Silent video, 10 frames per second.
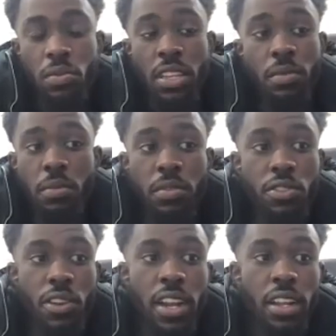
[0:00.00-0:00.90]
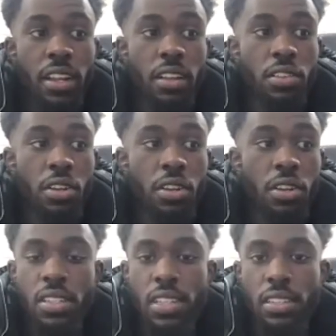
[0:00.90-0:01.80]
Even with training, loads of
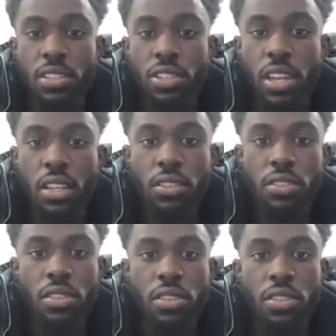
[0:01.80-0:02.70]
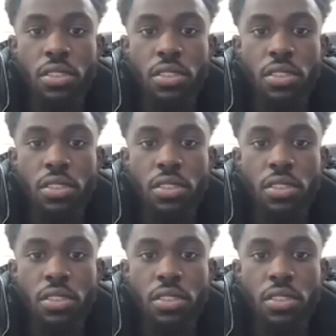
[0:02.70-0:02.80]
things had to change.